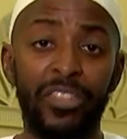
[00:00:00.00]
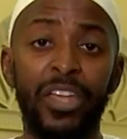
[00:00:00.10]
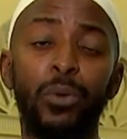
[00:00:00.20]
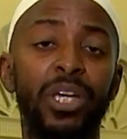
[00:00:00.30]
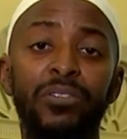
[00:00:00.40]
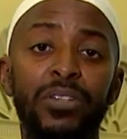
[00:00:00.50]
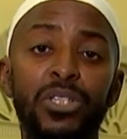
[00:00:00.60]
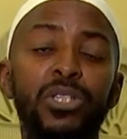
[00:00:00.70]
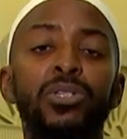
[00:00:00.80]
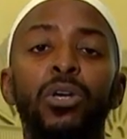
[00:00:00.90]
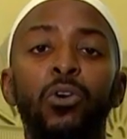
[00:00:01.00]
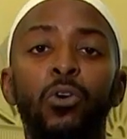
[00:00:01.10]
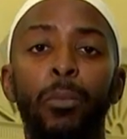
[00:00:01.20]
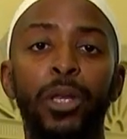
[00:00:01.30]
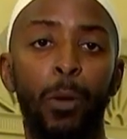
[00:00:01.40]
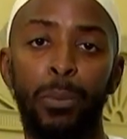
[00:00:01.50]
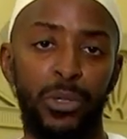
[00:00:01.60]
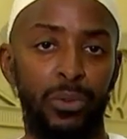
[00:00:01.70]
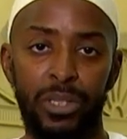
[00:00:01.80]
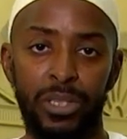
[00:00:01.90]
They were given so many
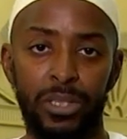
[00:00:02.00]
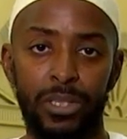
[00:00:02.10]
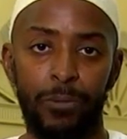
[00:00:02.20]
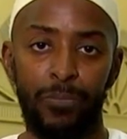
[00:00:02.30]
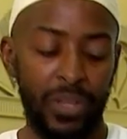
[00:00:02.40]
opportunities,